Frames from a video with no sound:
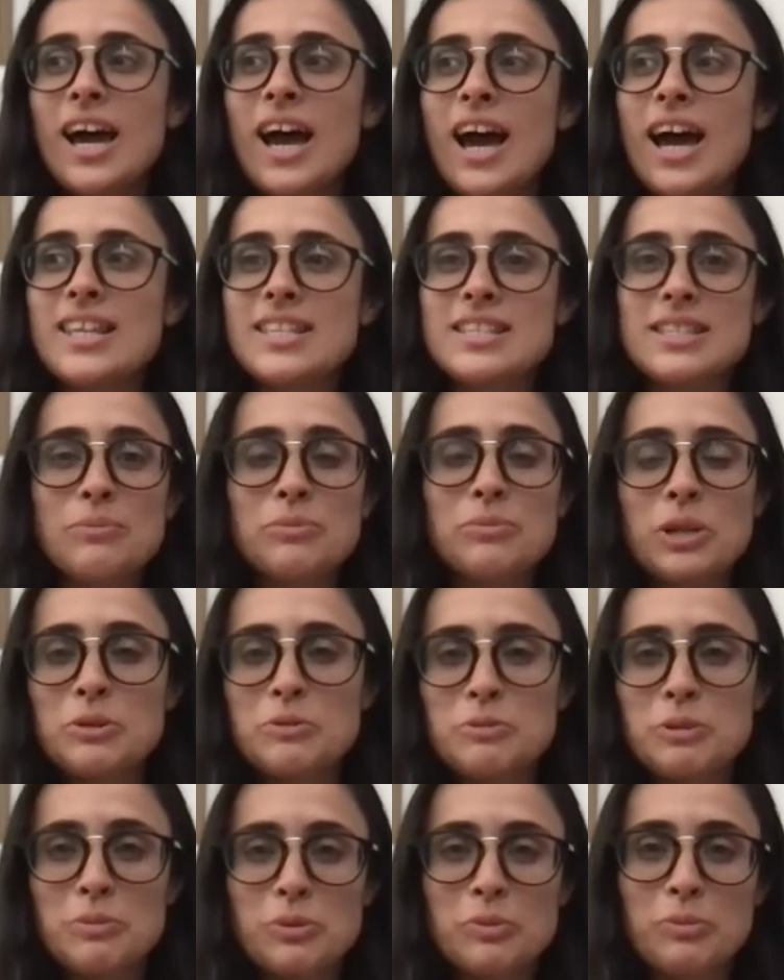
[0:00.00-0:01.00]
And sometimes
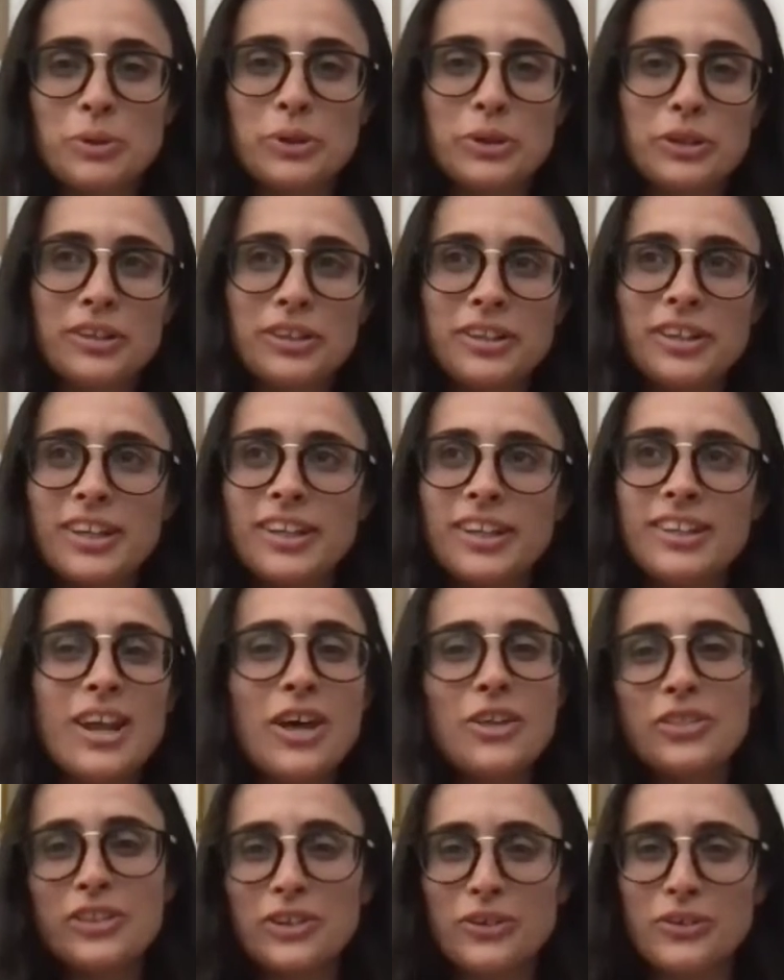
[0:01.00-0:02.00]
people put
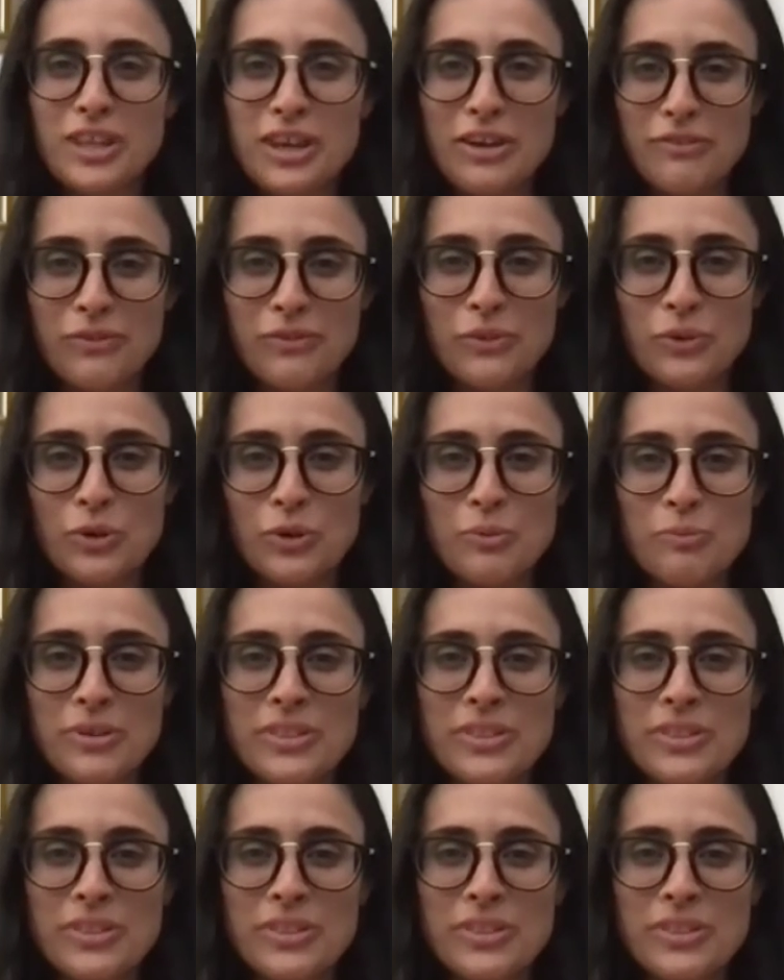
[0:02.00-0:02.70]
nothing on their form,